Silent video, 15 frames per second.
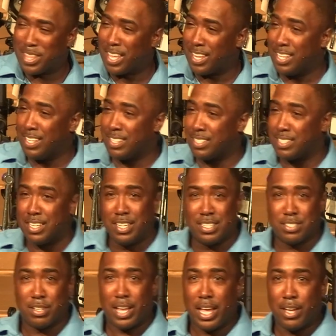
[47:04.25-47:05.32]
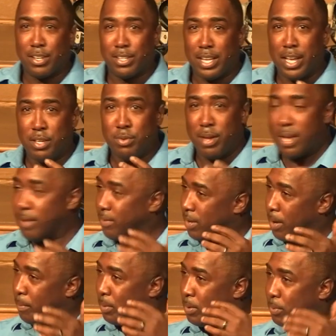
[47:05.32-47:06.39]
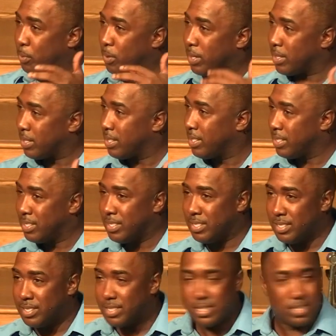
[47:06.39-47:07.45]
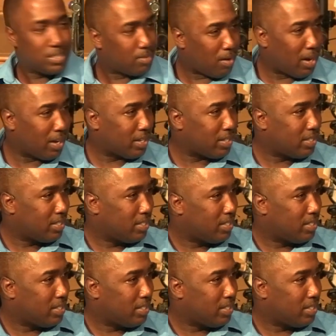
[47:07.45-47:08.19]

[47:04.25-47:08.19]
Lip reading: what that is. So now you have a blueprint, right?